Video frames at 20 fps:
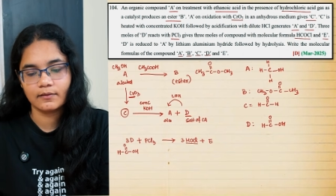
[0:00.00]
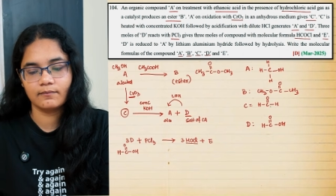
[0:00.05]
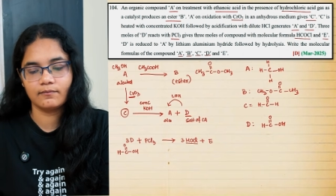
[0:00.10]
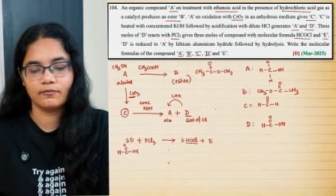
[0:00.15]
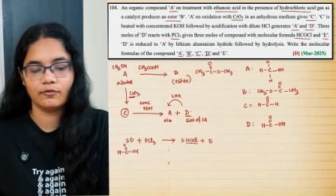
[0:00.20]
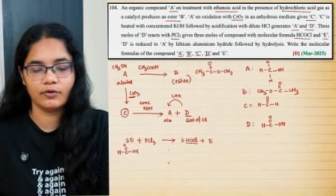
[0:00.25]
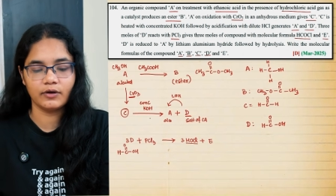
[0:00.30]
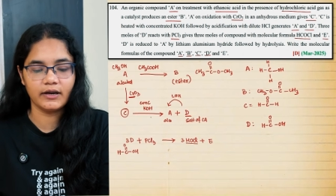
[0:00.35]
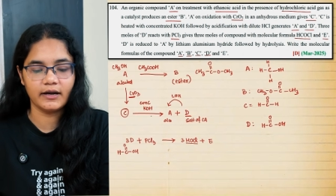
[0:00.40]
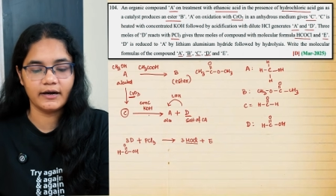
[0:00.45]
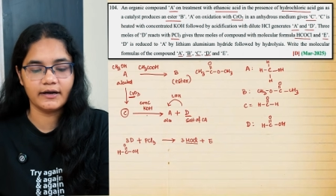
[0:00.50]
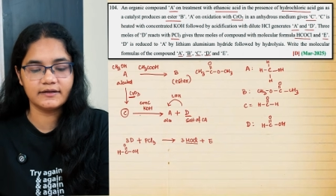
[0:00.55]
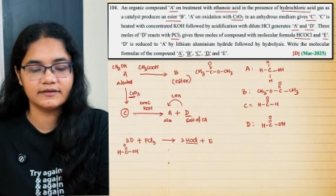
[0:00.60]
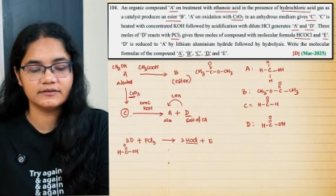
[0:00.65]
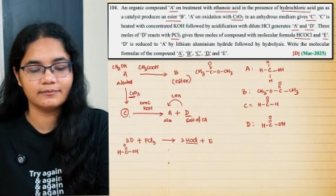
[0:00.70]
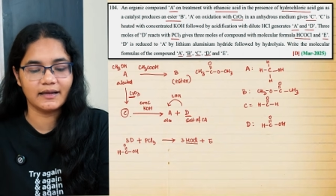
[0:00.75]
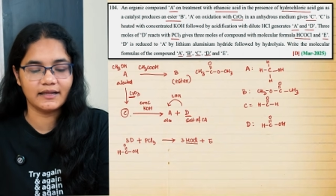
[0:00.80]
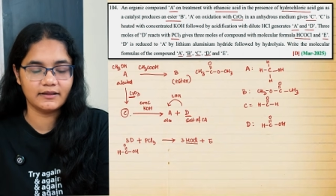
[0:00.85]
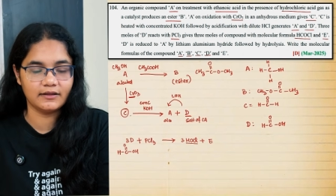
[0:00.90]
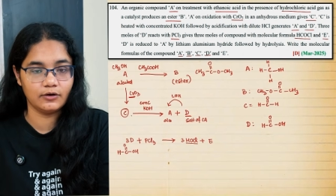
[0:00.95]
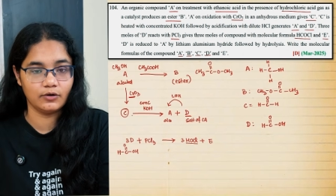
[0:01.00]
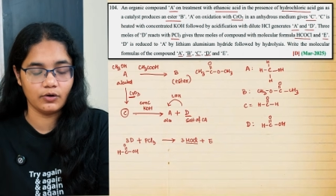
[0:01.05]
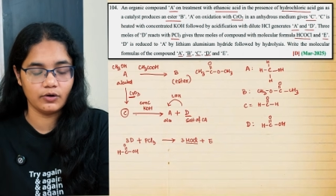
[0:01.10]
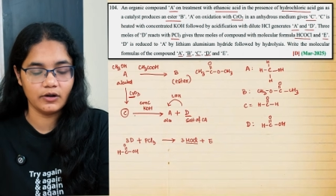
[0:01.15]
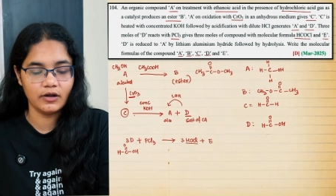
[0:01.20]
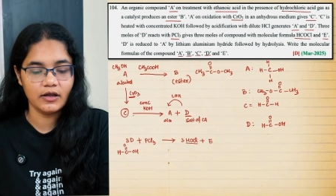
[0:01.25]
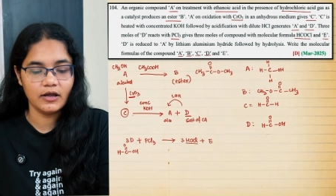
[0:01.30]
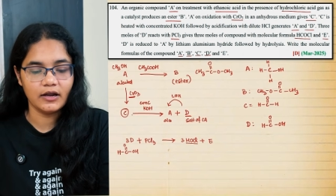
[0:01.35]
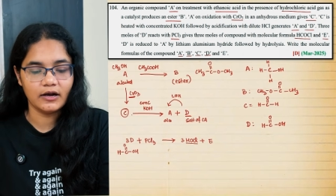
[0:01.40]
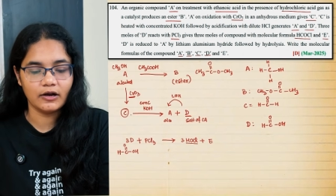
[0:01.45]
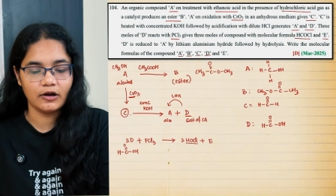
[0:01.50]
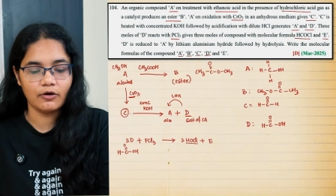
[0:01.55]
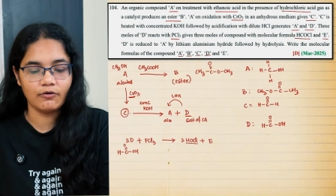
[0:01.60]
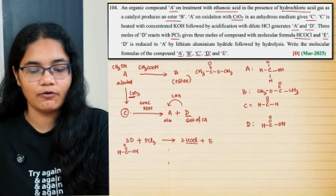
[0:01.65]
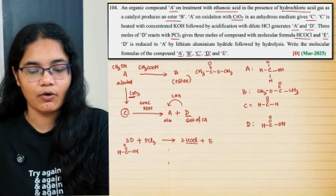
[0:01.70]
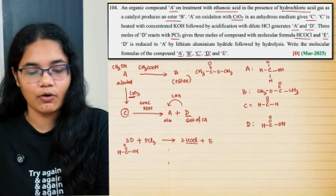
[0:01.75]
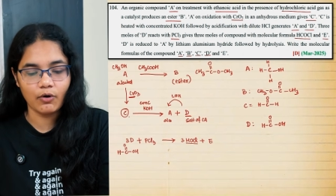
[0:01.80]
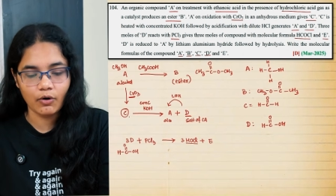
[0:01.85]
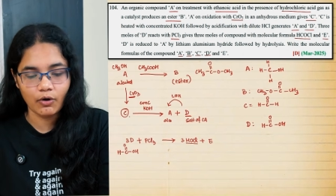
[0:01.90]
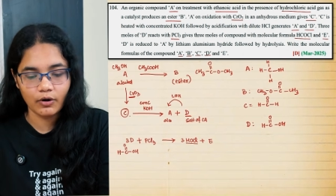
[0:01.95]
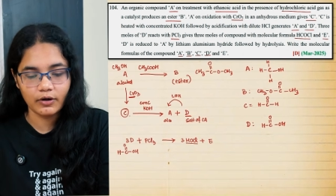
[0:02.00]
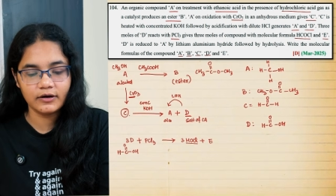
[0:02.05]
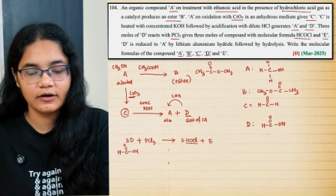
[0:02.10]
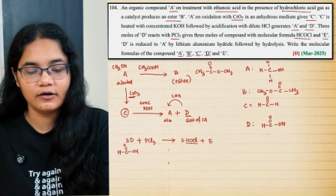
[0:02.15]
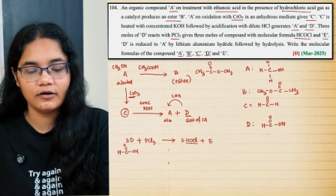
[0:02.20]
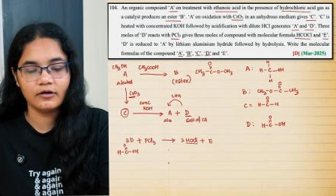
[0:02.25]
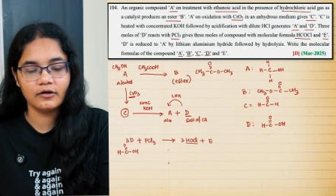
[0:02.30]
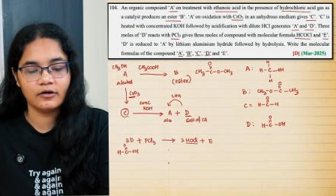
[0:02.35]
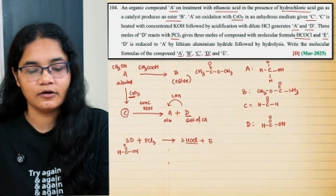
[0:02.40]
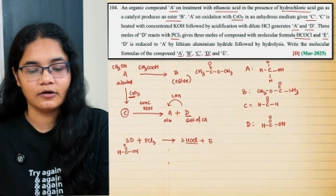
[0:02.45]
Okay, it is methanol. Now on